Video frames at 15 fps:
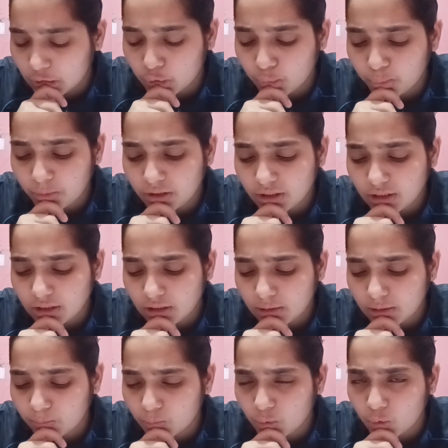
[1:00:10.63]
Human
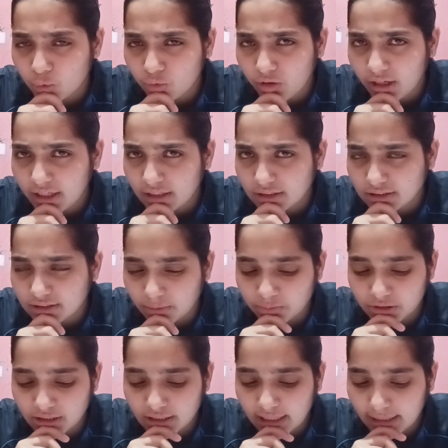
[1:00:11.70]
immunovirus,
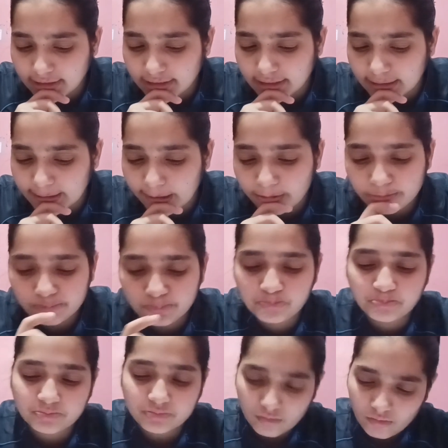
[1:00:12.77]
something like that. Yeah.
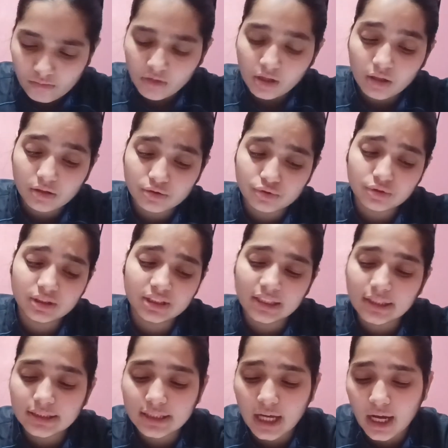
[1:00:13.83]
So
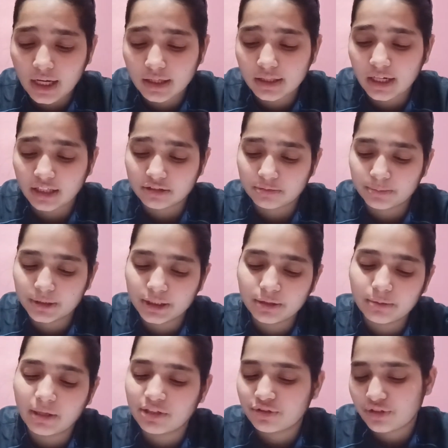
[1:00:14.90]
these are
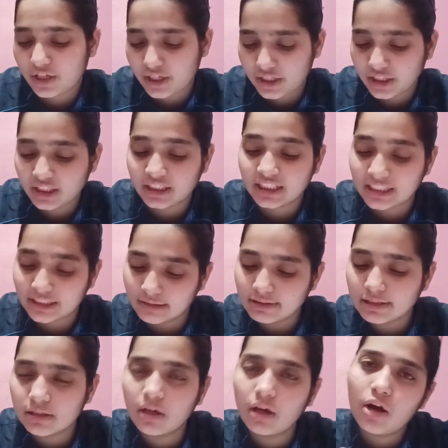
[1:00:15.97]
transmitted by sharing
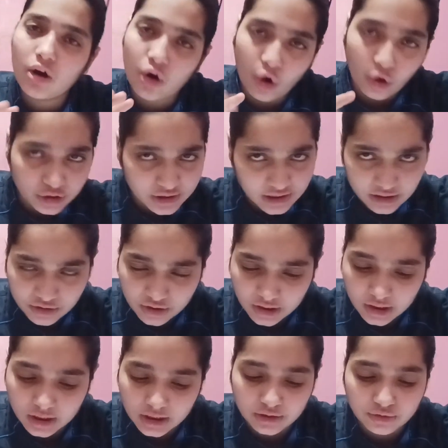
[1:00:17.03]
needles or
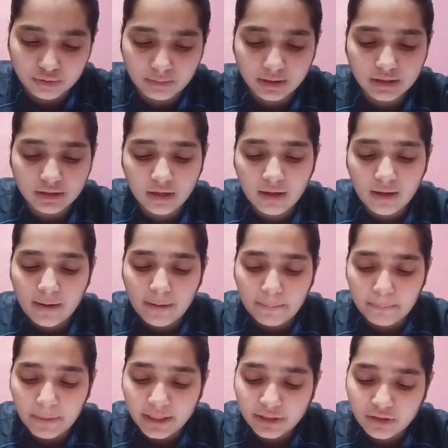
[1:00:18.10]
surgical instrument,
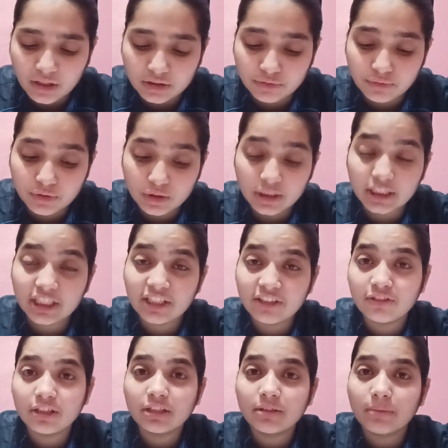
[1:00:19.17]
by
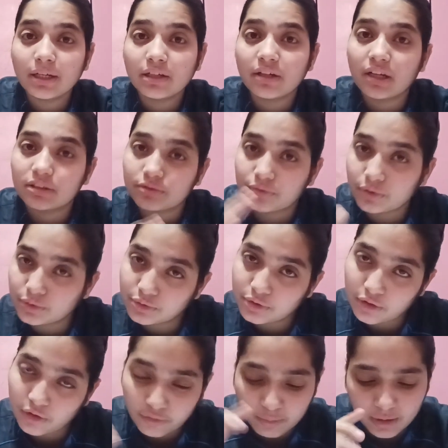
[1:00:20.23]
even by
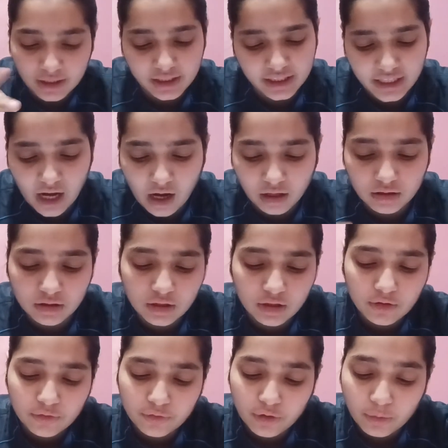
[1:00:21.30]
transfusion of blood, yeah,
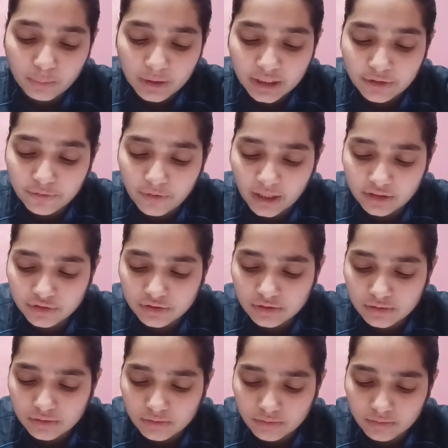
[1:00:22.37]
from infection